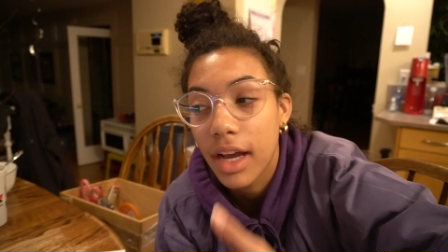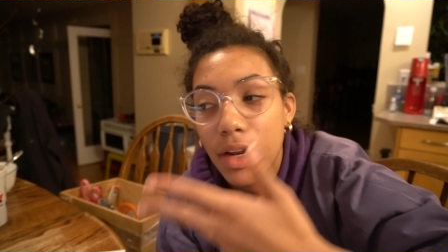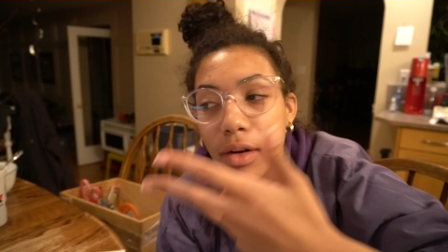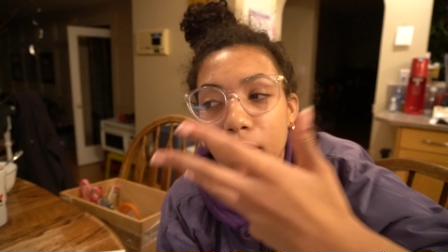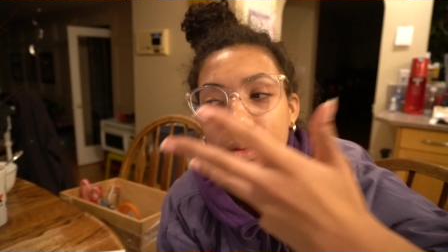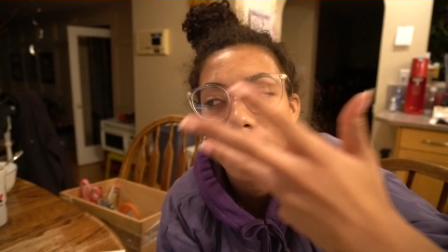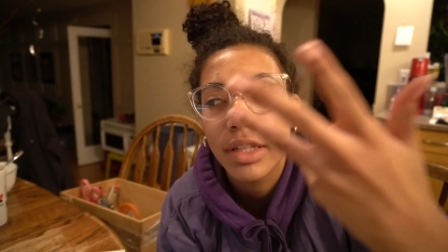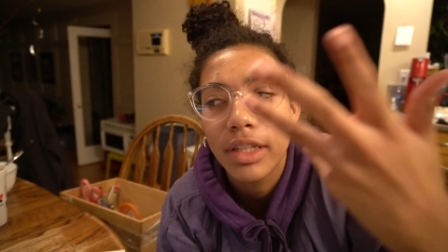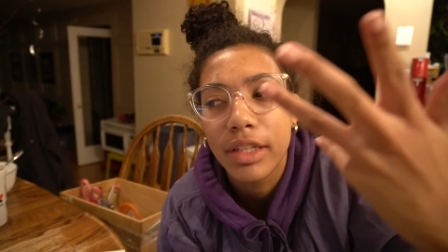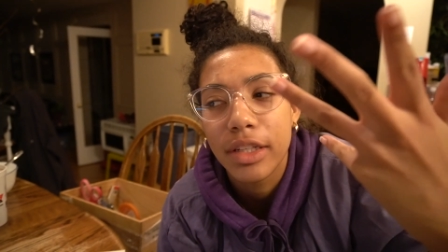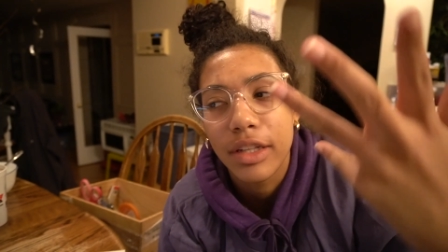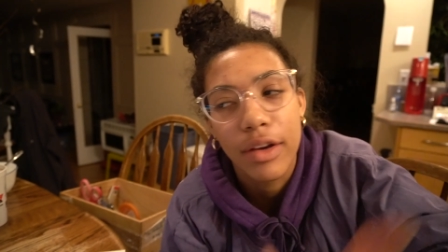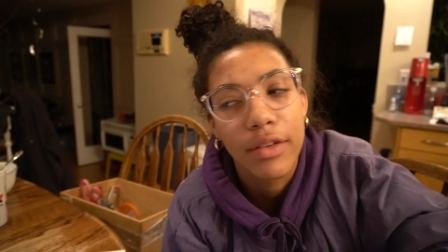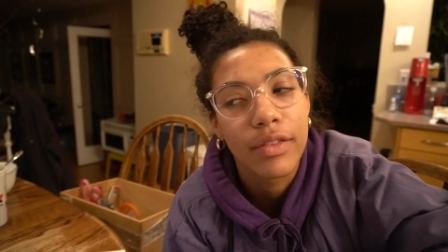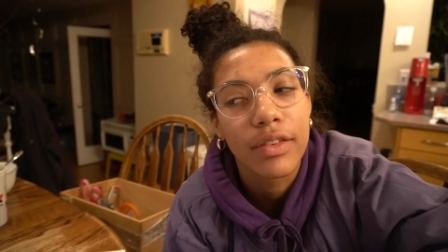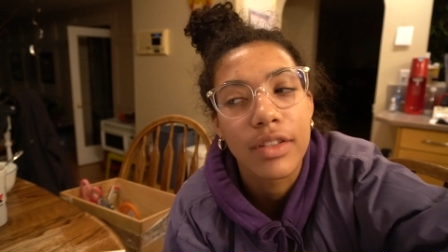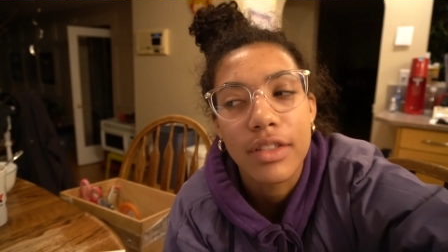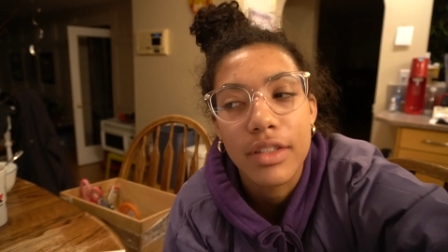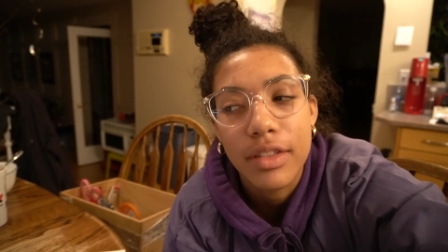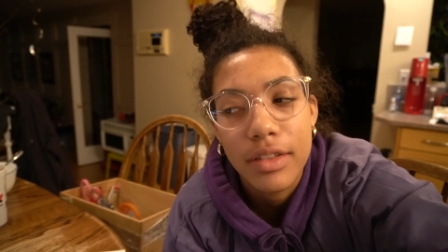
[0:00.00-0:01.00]
I don't really know if
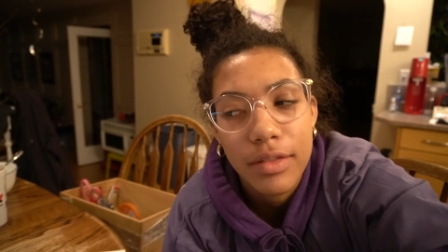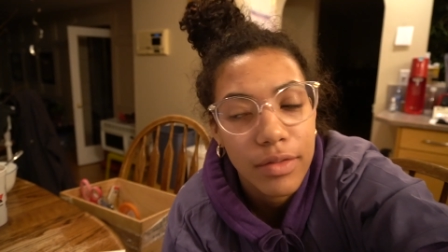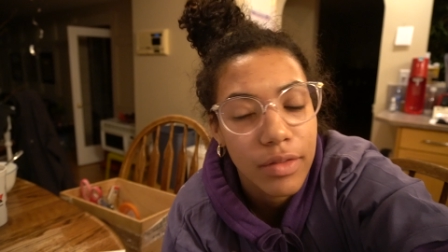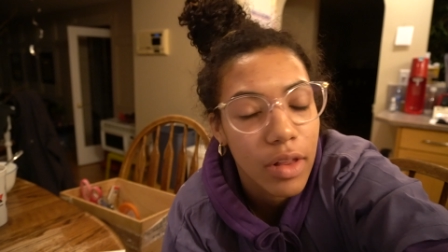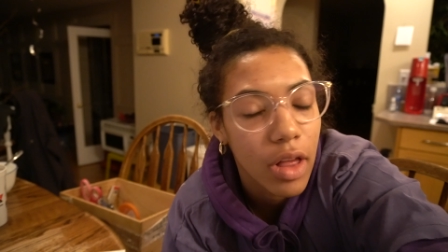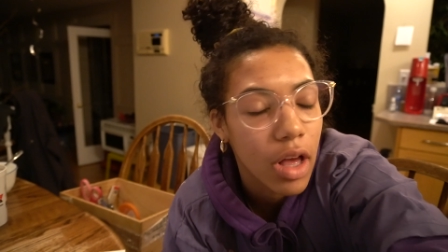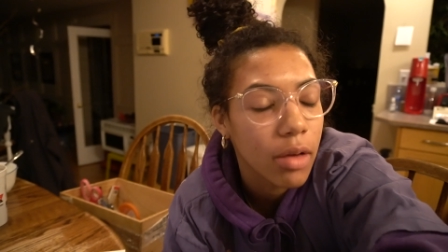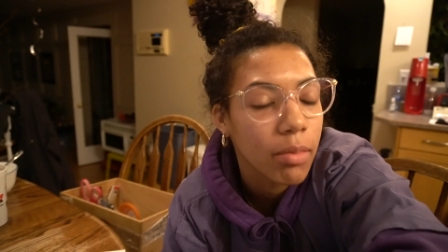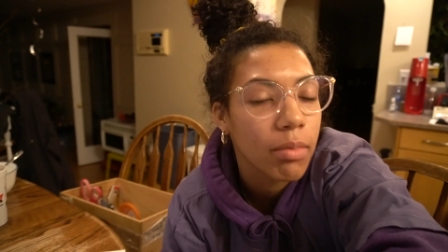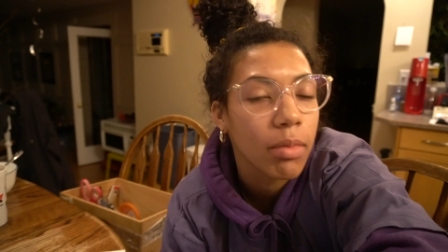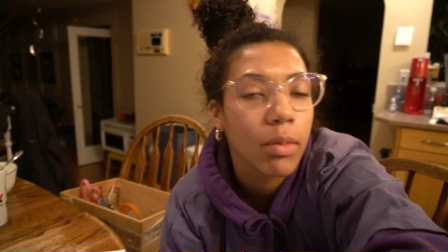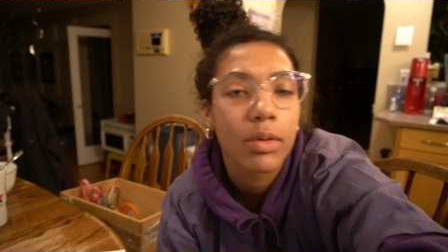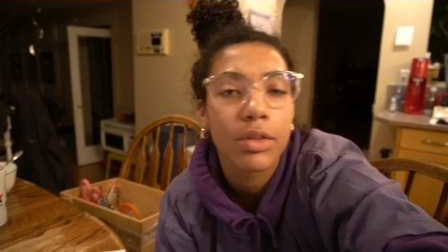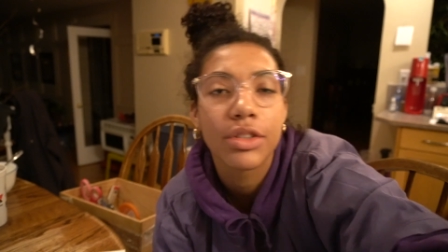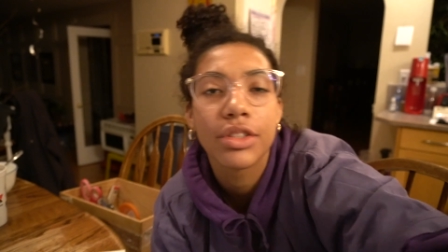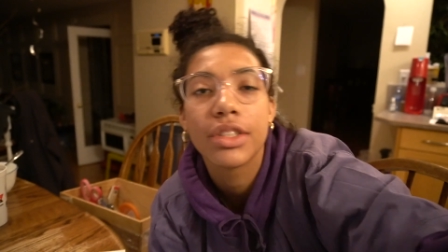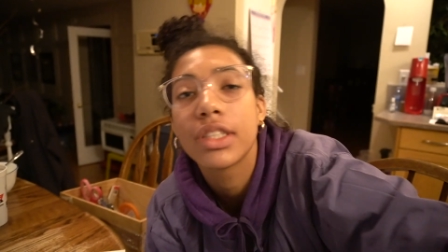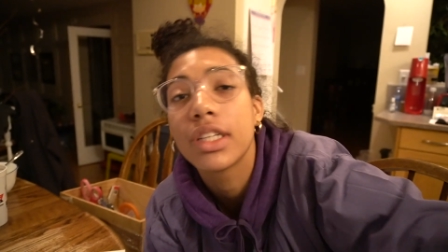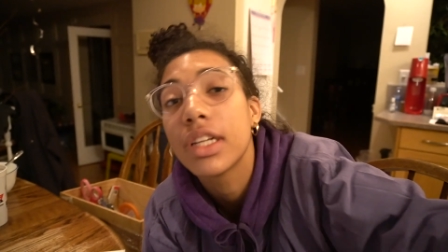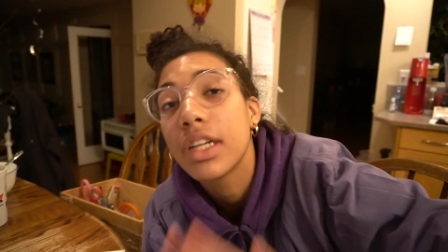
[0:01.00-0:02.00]
this is a vlog, but we're
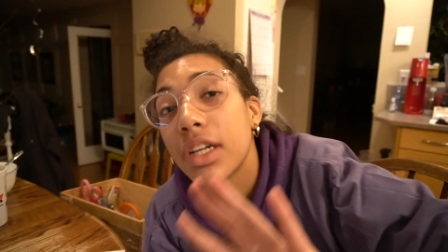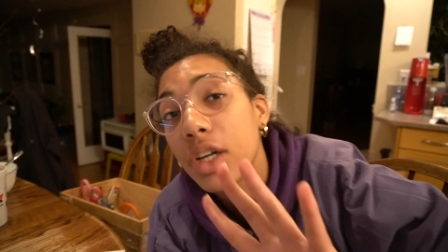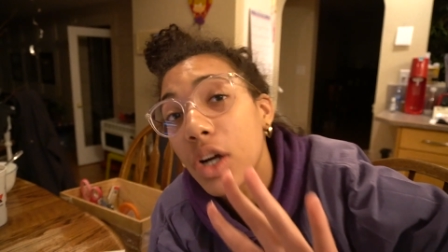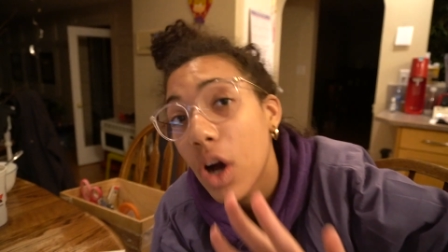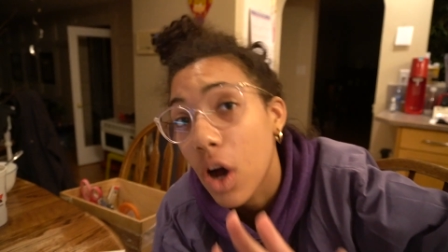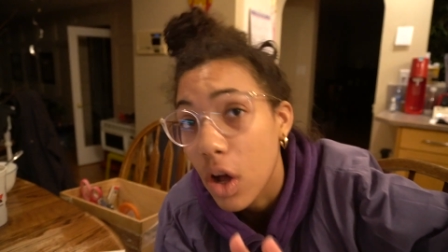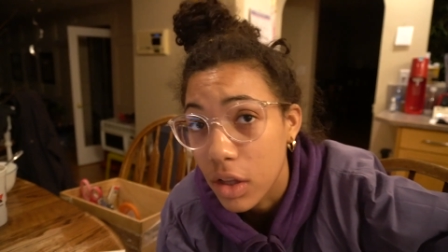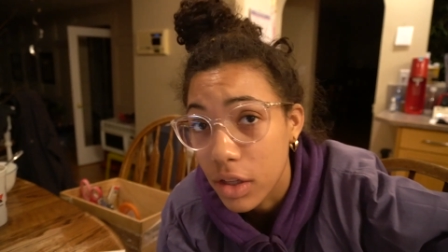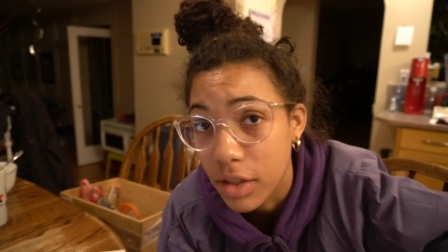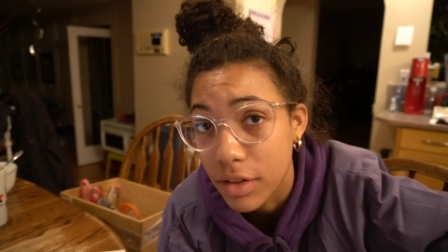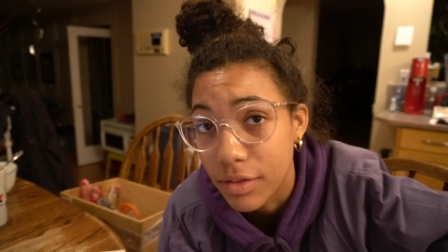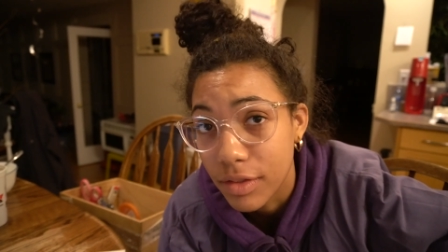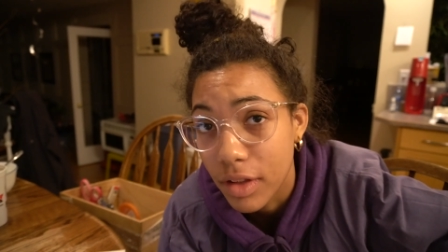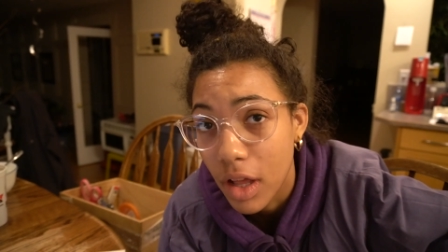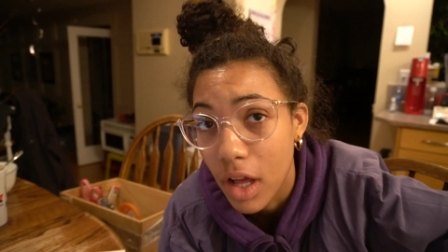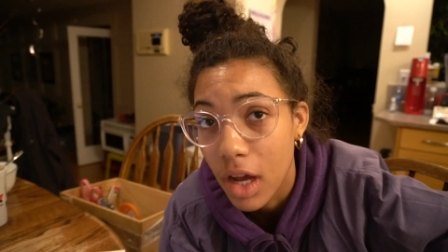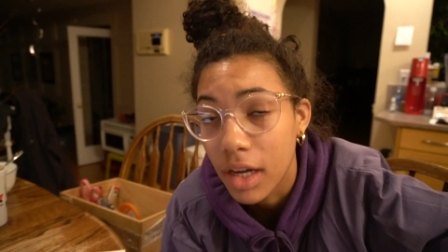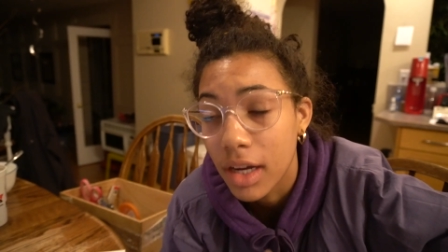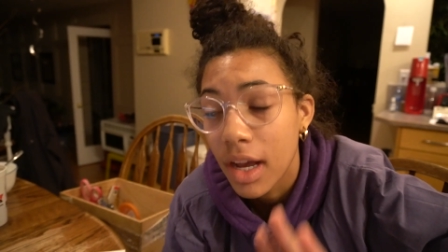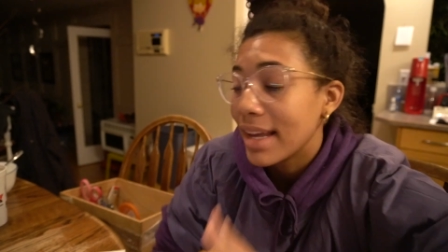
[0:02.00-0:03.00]
just gonna call it a
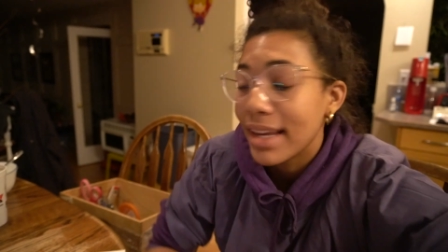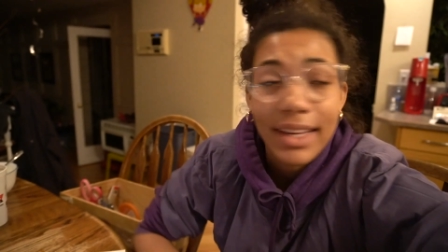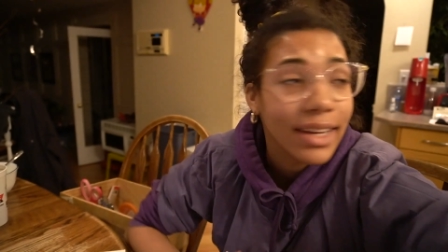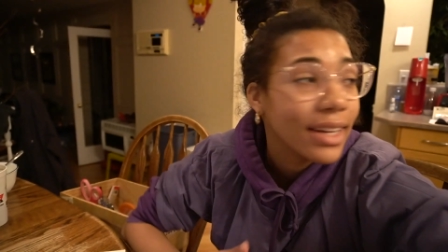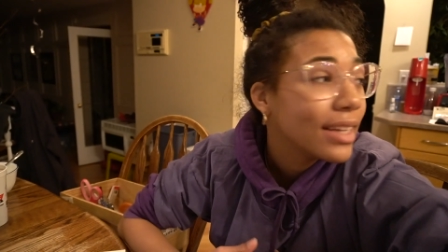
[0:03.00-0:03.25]
vlog. It